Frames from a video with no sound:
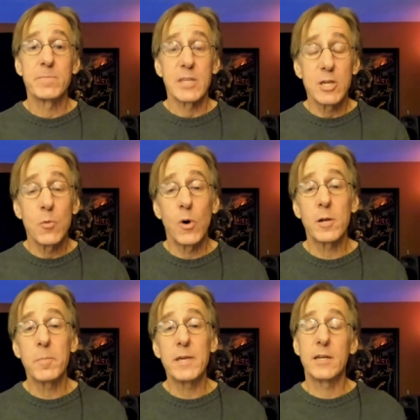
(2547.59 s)
you want to
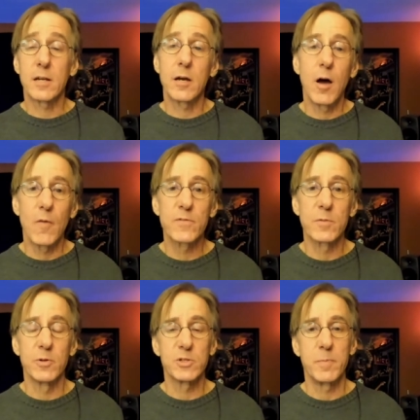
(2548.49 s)
be in a
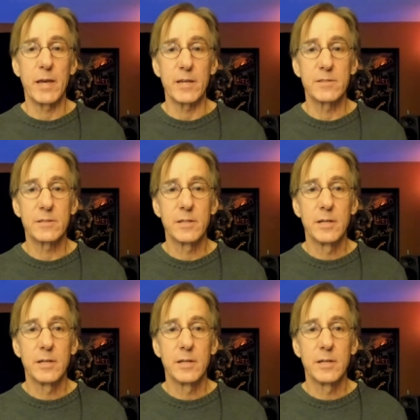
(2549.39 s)
comfortable space.